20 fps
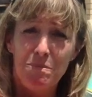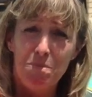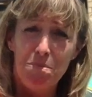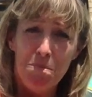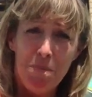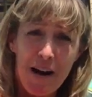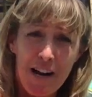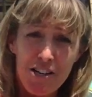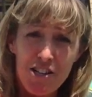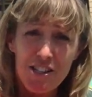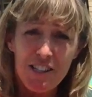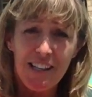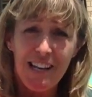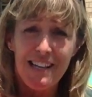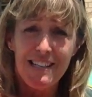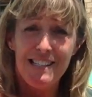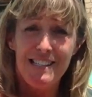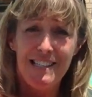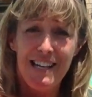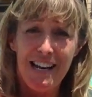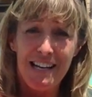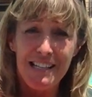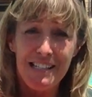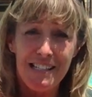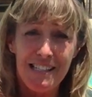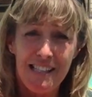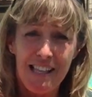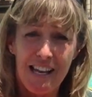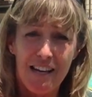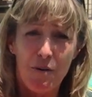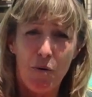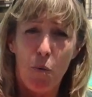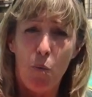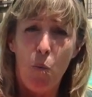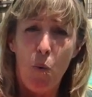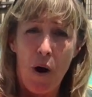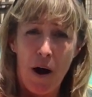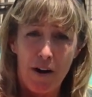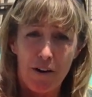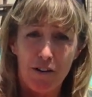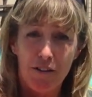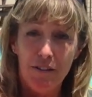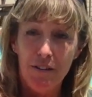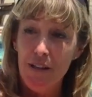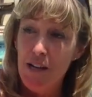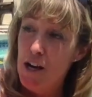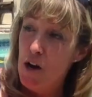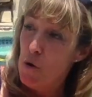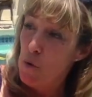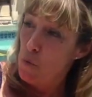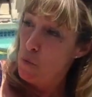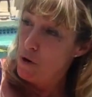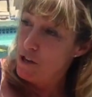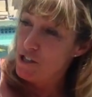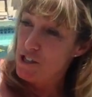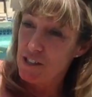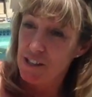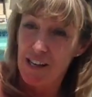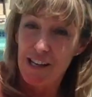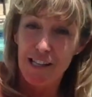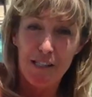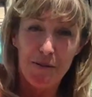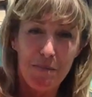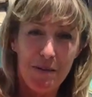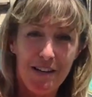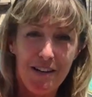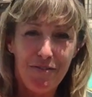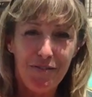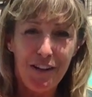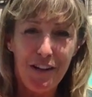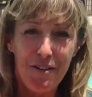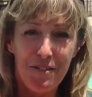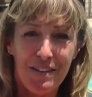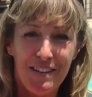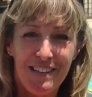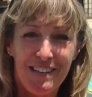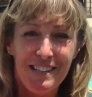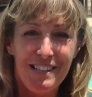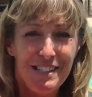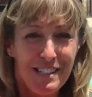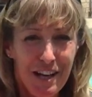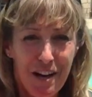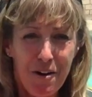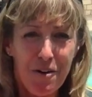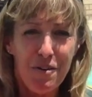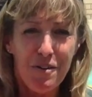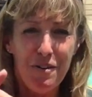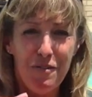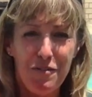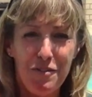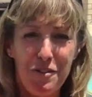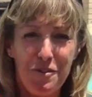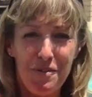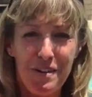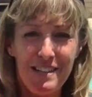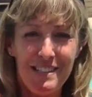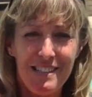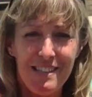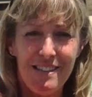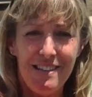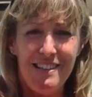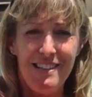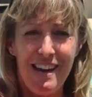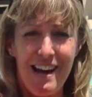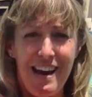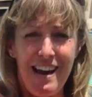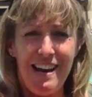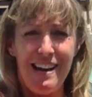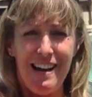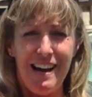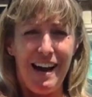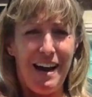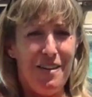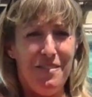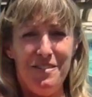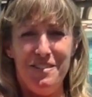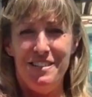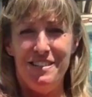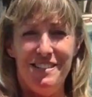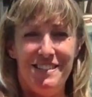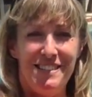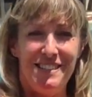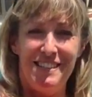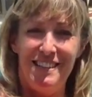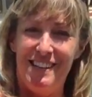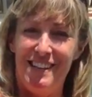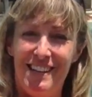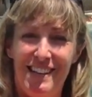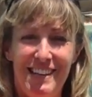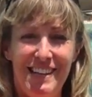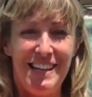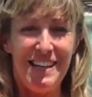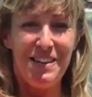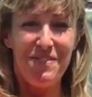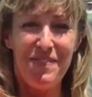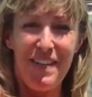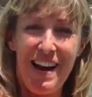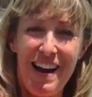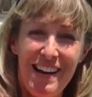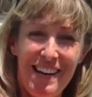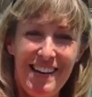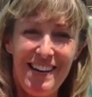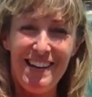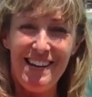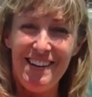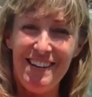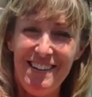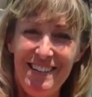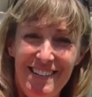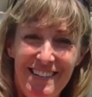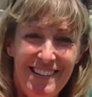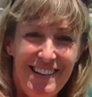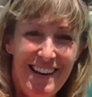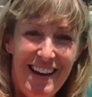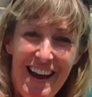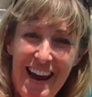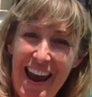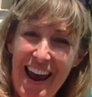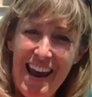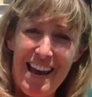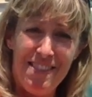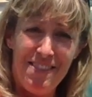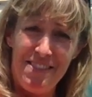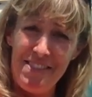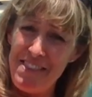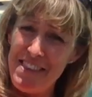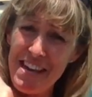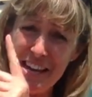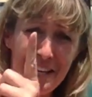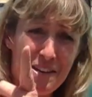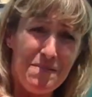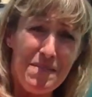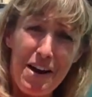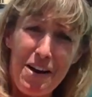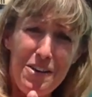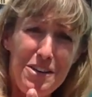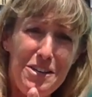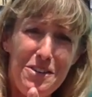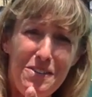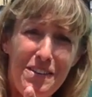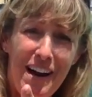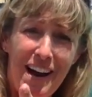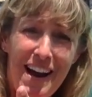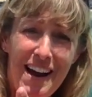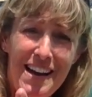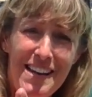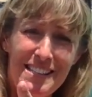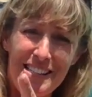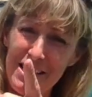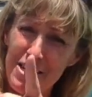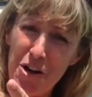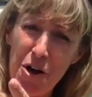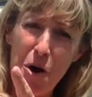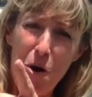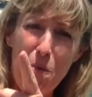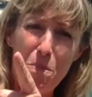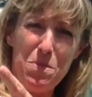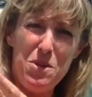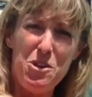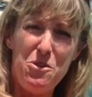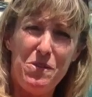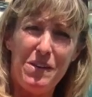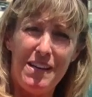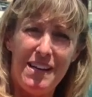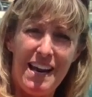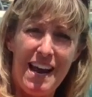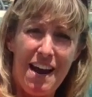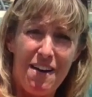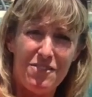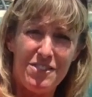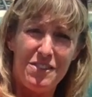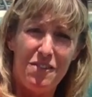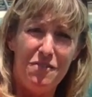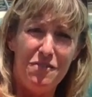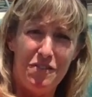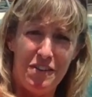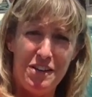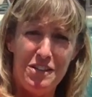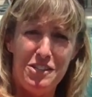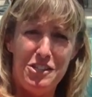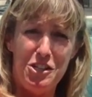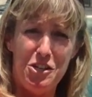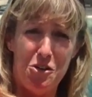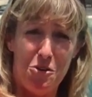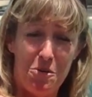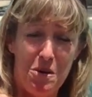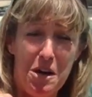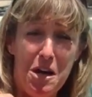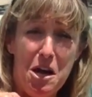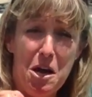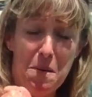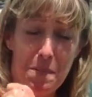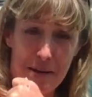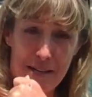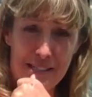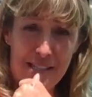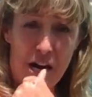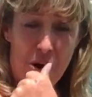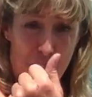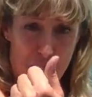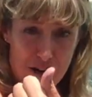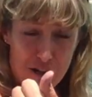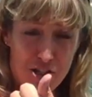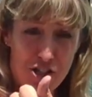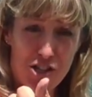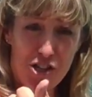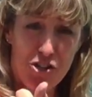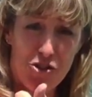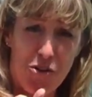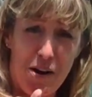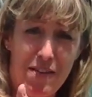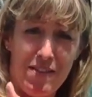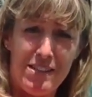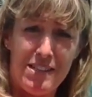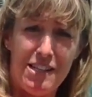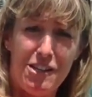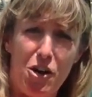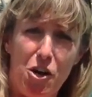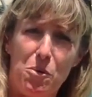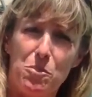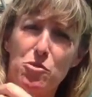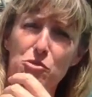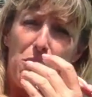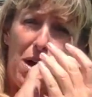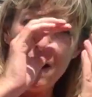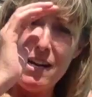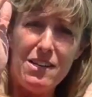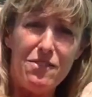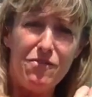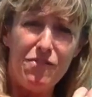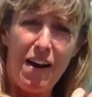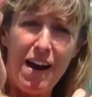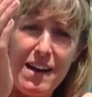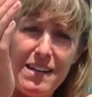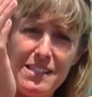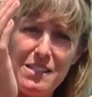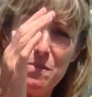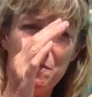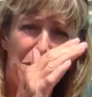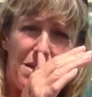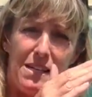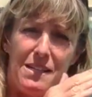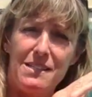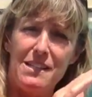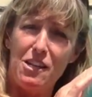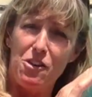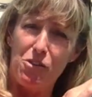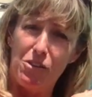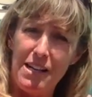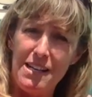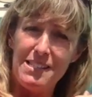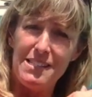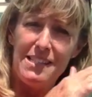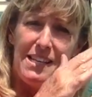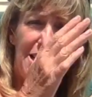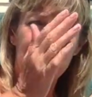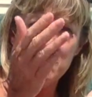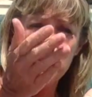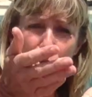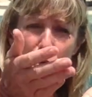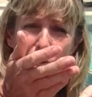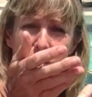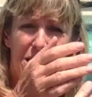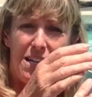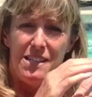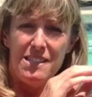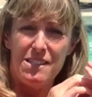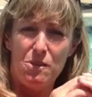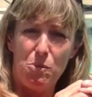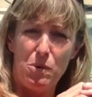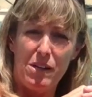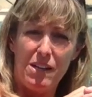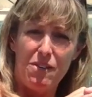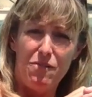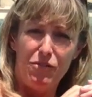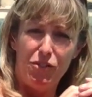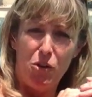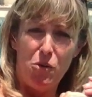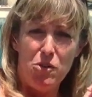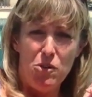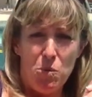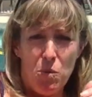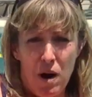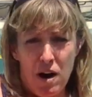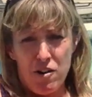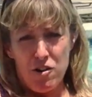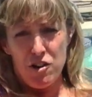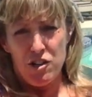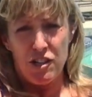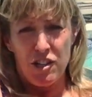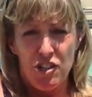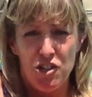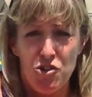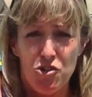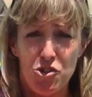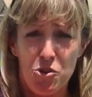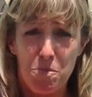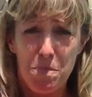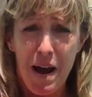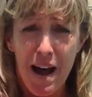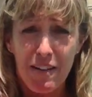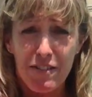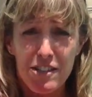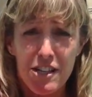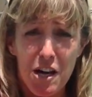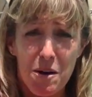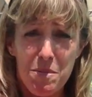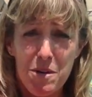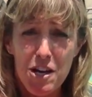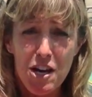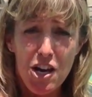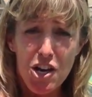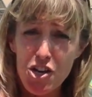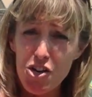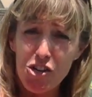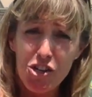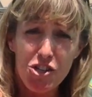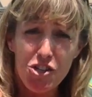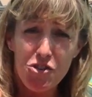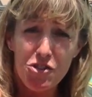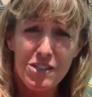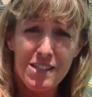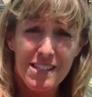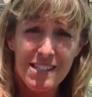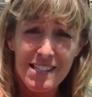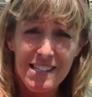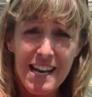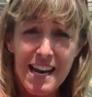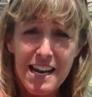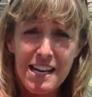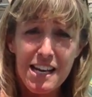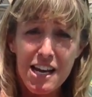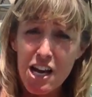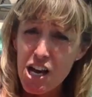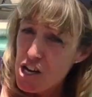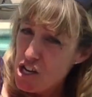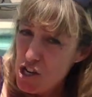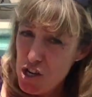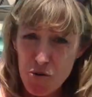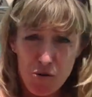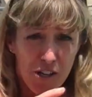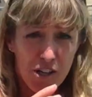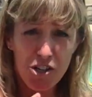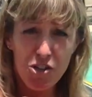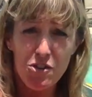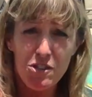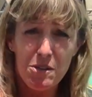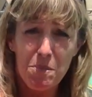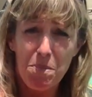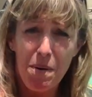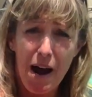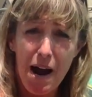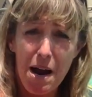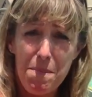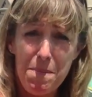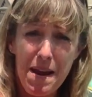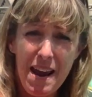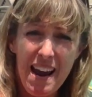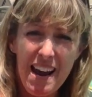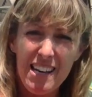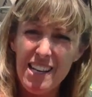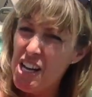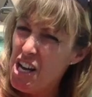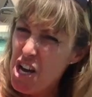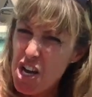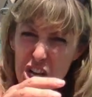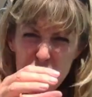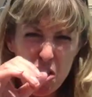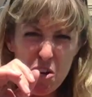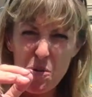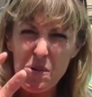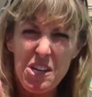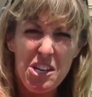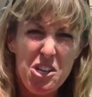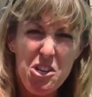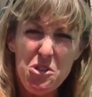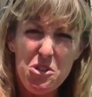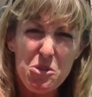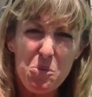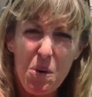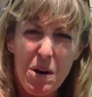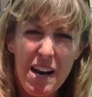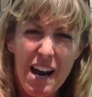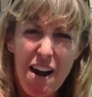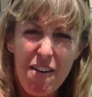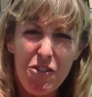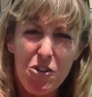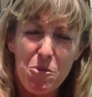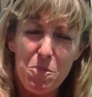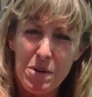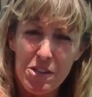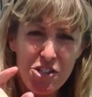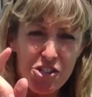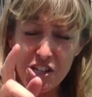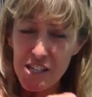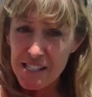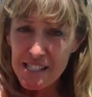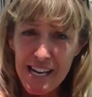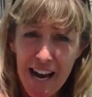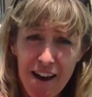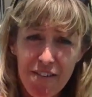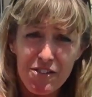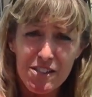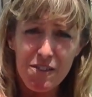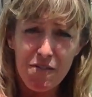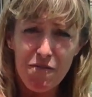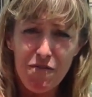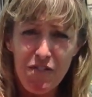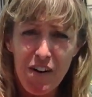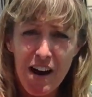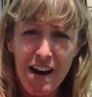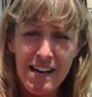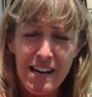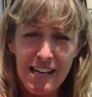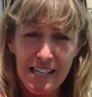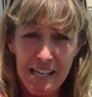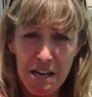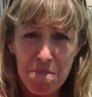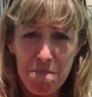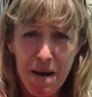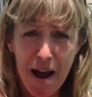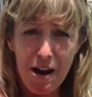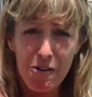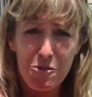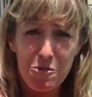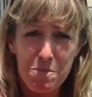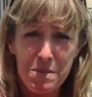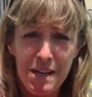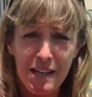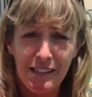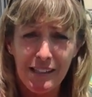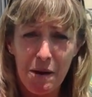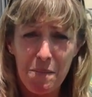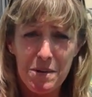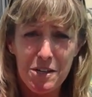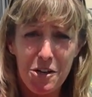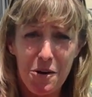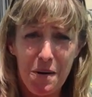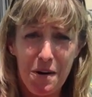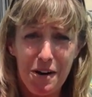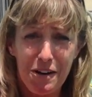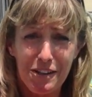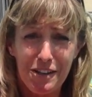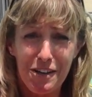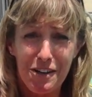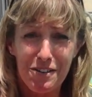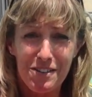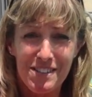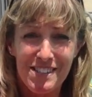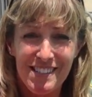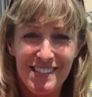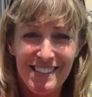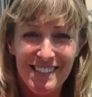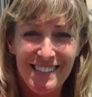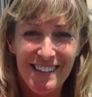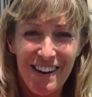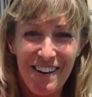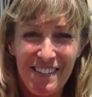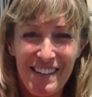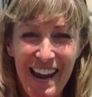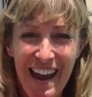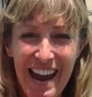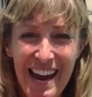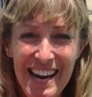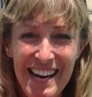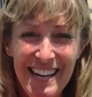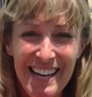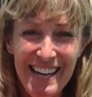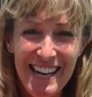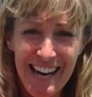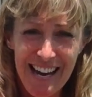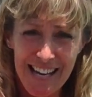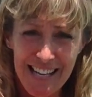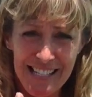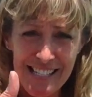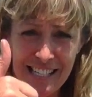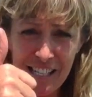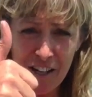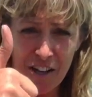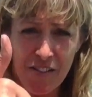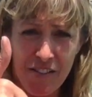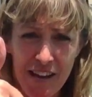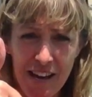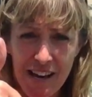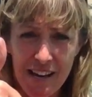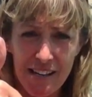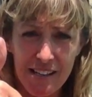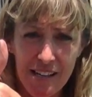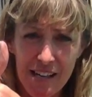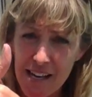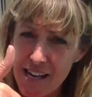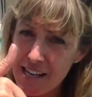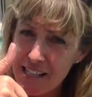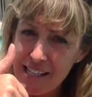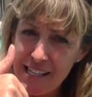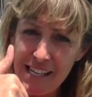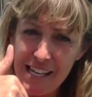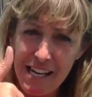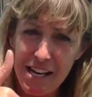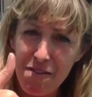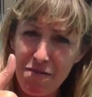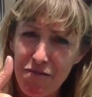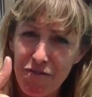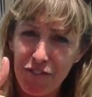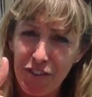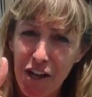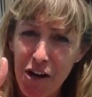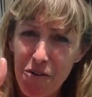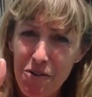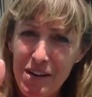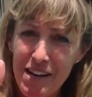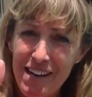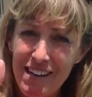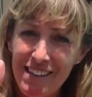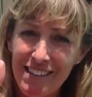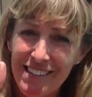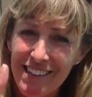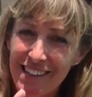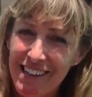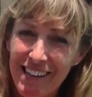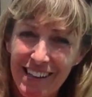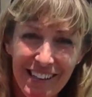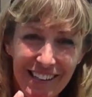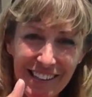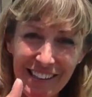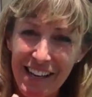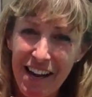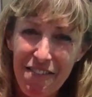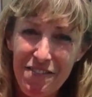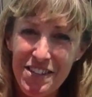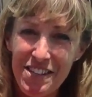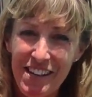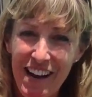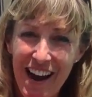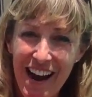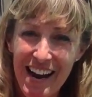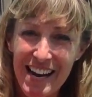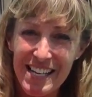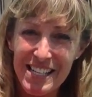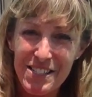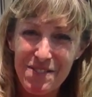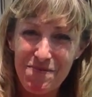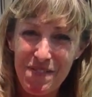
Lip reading: much less dense than water, which lets me float. So for the rest of the day, I'm just going to kick back here and think about you guys and hope you can have some fun too. Because I want you to try this at home. Try to find some things that are less dense, more dense, that can float in the water. You can use your bathtub, you can use a sink, you can use a pie pan, you can use whatever, but just have some fun and get back with me and let me know how it goes. Okay? Until then, keep floating. Love you guys.